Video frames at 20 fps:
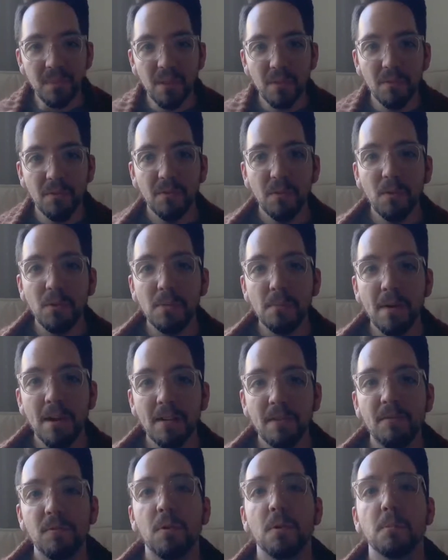for my
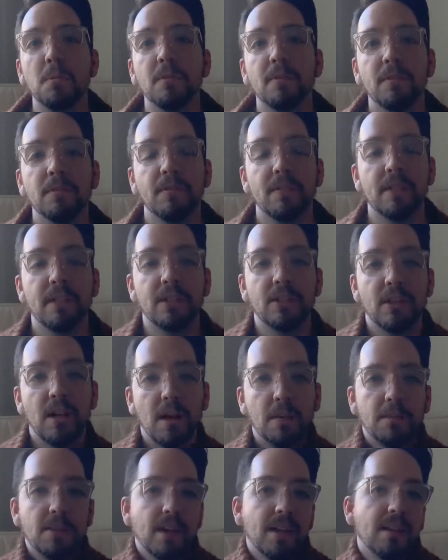former finished
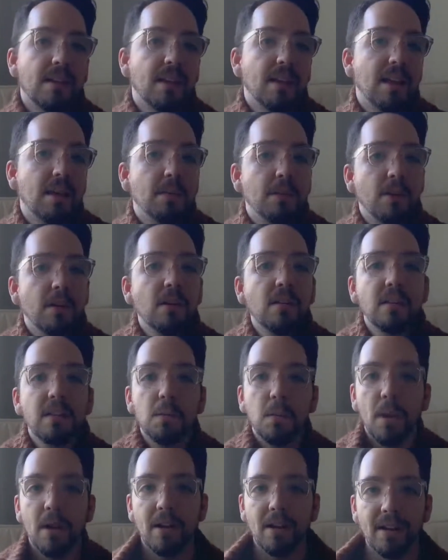object that I'm currently
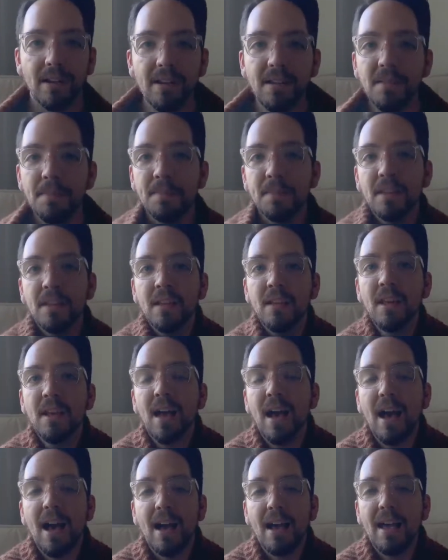wearing,
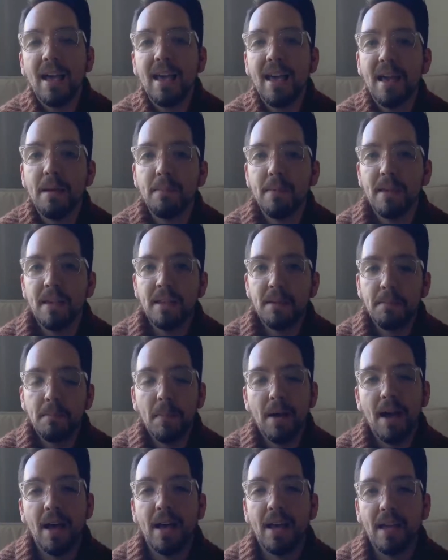I am in
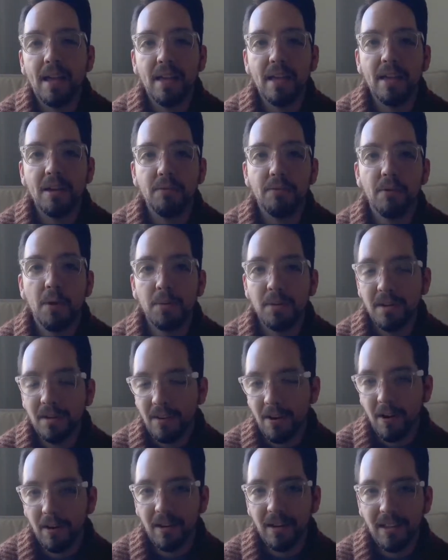my Ronan
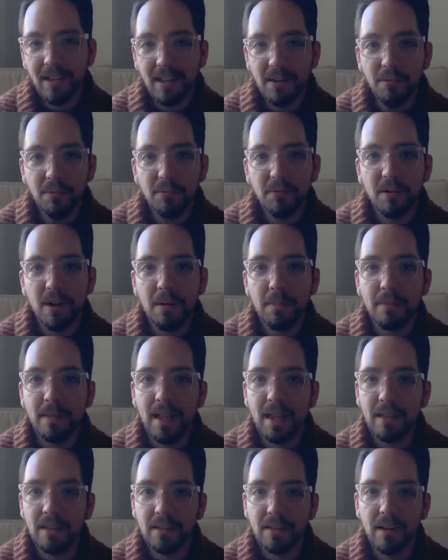cardigan from
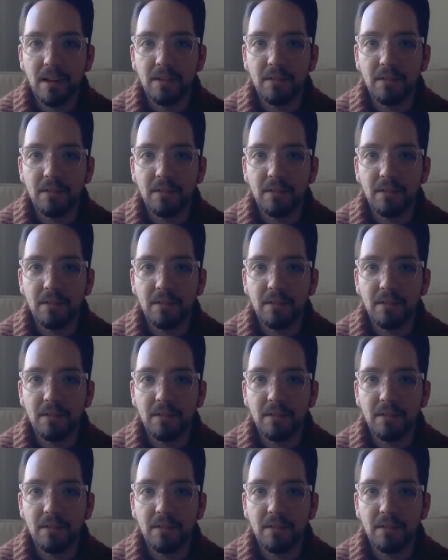Caitlin